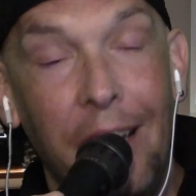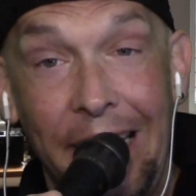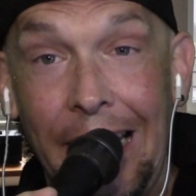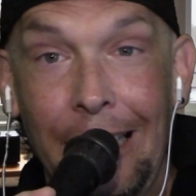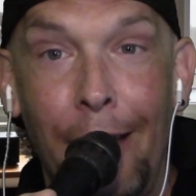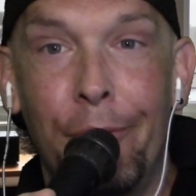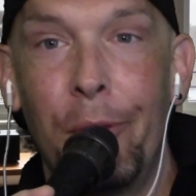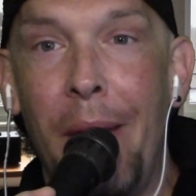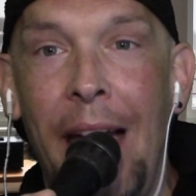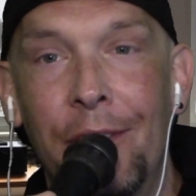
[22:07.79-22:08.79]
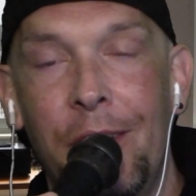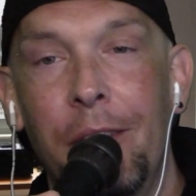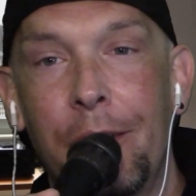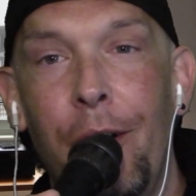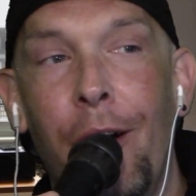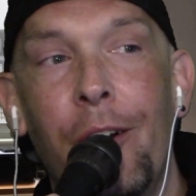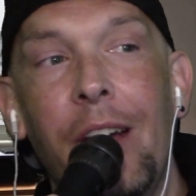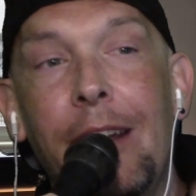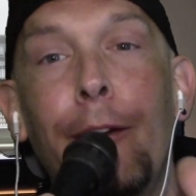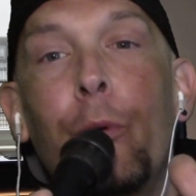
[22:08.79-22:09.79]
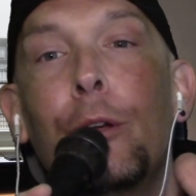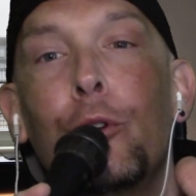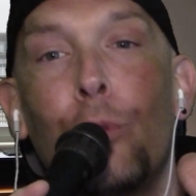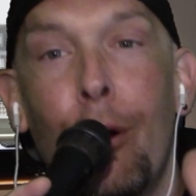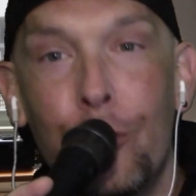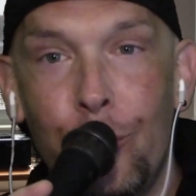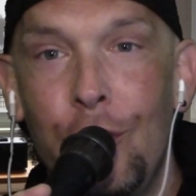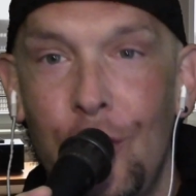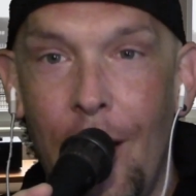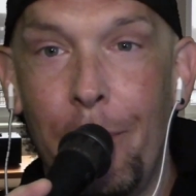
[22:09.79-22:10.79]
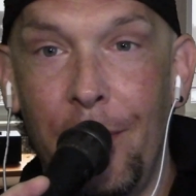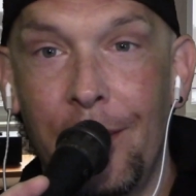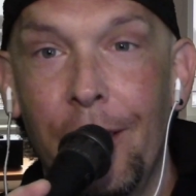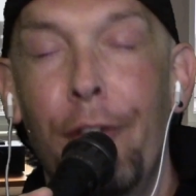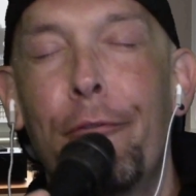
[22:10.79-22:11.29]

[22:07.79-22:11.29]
and I left the mask in the car, and I went grocery shopping